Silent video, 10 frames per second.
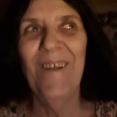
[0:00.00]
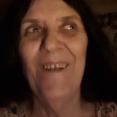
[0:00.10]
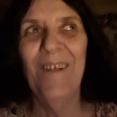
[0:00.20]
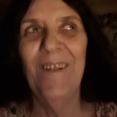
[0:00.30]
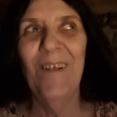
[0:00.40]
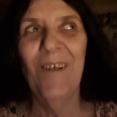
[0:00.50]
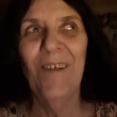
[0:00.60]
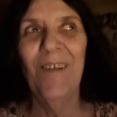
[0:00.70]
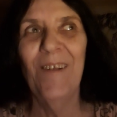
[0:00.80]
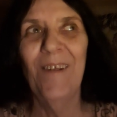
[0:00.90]
And
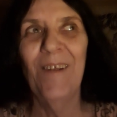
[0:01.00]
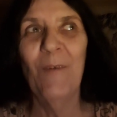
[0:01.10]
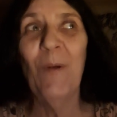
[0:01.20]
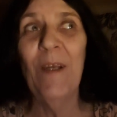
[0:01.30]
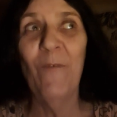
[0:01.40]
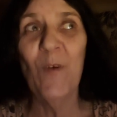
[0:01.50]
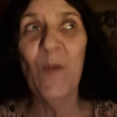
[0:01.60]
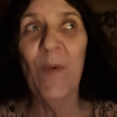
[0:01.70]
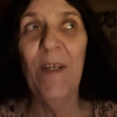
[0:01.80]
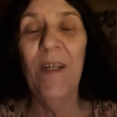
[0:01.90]
when I
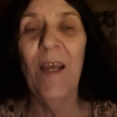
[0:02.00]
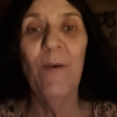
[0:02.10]
first went in,